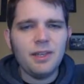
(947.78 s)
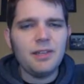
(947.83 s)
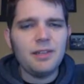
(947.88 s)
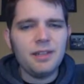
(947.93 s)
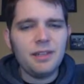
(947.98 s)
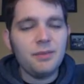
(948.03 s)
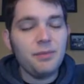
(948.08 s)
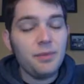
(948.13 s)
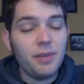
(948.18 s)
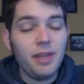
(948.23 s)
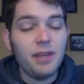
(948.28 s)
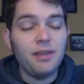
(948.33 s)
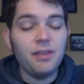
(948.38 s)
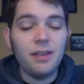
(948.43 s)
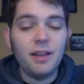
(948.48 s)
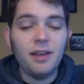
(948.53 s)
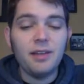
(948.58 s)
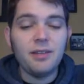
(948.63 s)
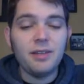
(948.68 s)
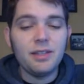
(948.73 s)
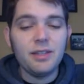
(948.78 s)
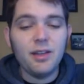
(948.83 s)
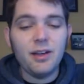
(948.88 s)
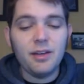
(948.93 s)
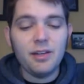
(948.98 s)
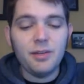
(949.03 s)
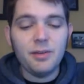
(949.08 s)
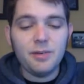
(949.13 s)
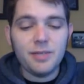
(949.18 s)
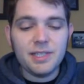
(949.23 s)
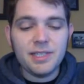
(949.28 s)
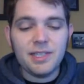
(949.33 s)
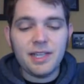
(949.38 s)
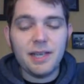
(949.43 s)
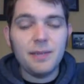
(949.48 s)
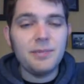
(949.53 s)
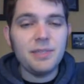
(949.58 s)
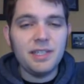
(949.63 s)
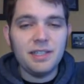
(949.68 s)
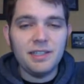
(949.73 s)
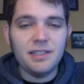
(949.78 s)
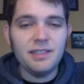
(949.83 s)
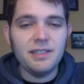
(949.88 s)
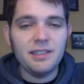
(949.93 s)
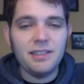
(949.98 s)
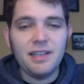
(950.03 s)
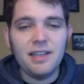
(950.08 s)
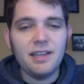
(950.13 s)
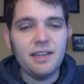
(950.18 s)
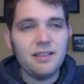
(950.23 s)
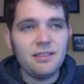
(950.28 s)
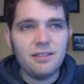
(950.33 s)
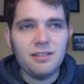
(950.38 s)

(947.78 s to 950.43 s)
the audio was slammed in like